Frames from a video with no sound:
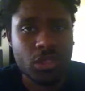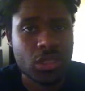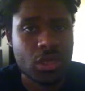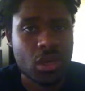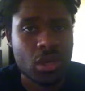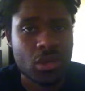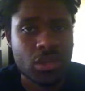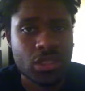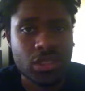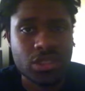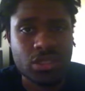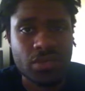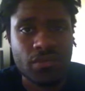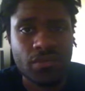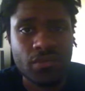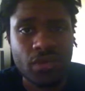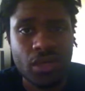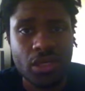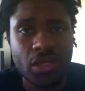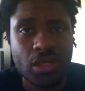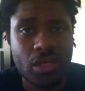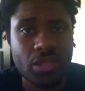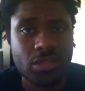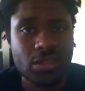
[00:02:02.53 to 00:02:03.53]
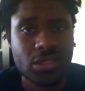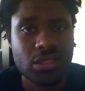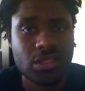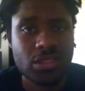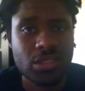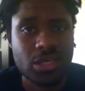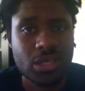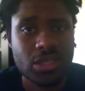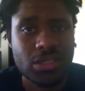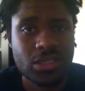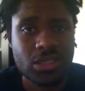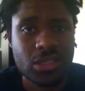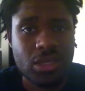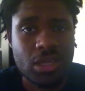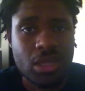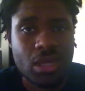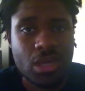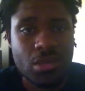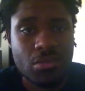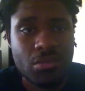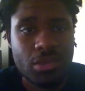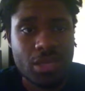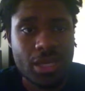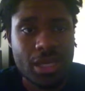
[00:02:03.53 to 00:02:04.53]
all need to fund our success.
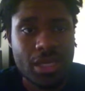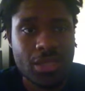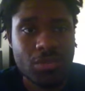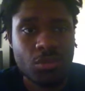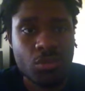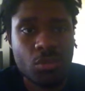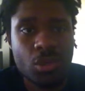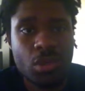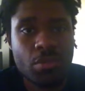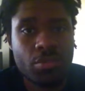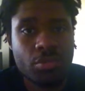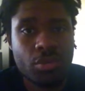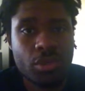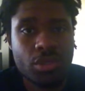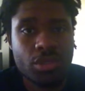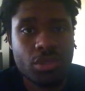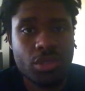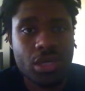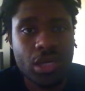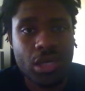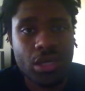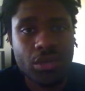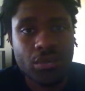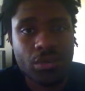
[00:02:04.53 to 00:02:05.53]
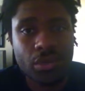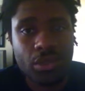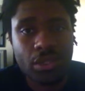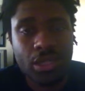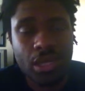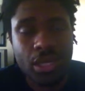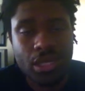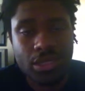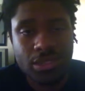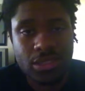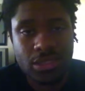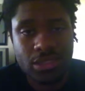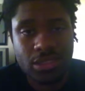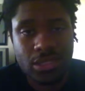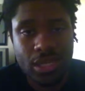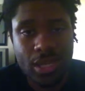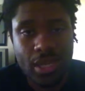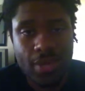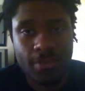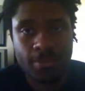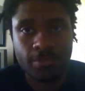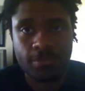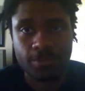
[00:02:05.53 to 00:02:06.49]
But at one point, you got to realize is that